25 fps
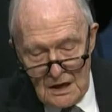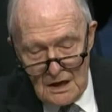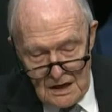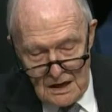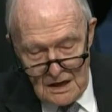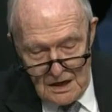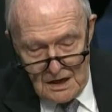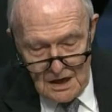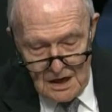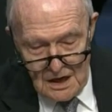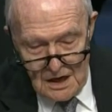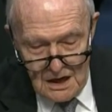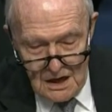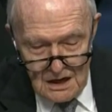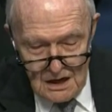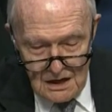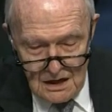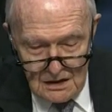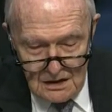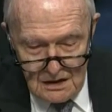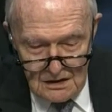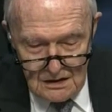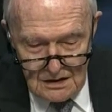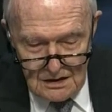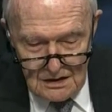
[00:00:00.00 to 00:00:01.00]

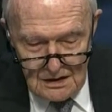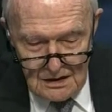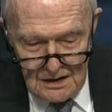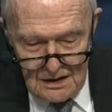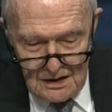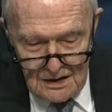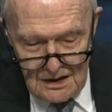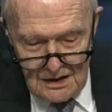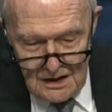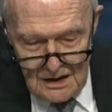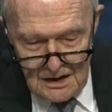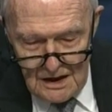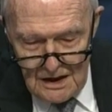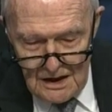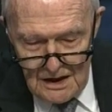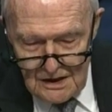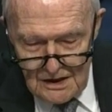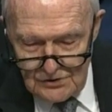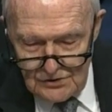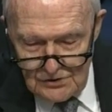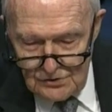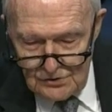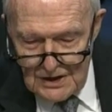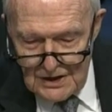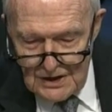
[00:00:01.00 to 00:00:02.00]
And
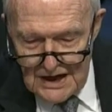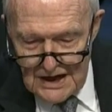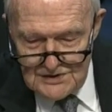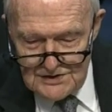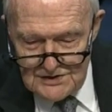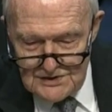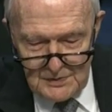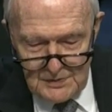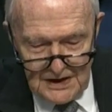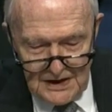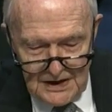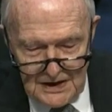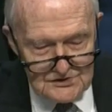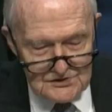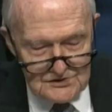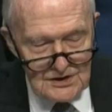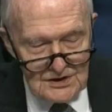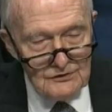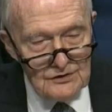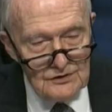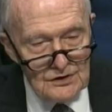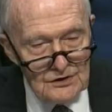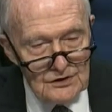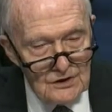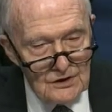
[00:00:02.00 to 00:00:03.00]
two aspects
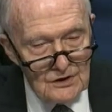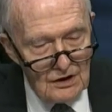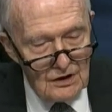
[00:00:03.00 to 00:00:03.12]
of it